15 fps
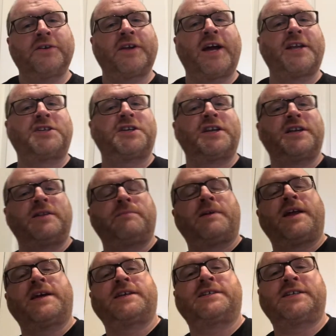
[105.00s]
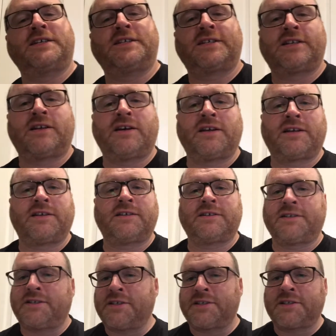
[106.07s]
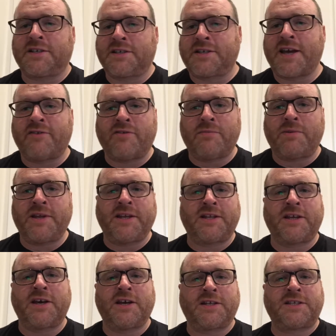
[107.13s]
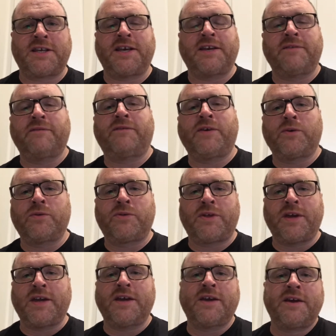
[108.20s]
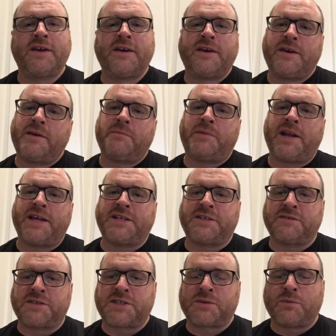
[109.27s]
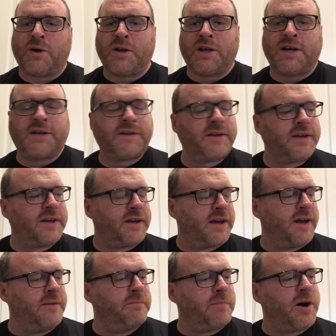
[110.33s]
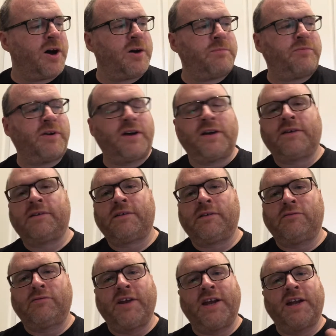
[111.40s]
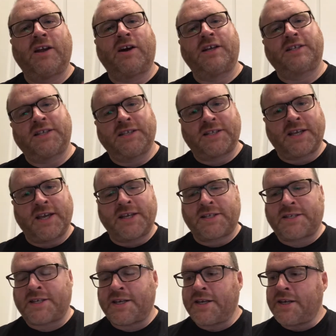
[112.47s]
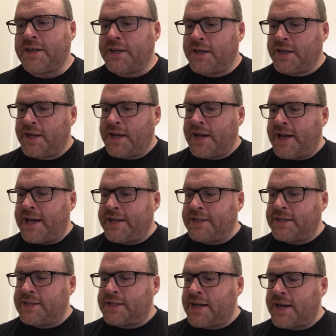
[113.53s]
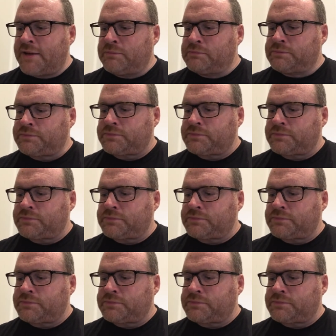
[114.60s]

Actually the place is like just a terribly dirty and filthy place of squalor, and Barbara realises this, and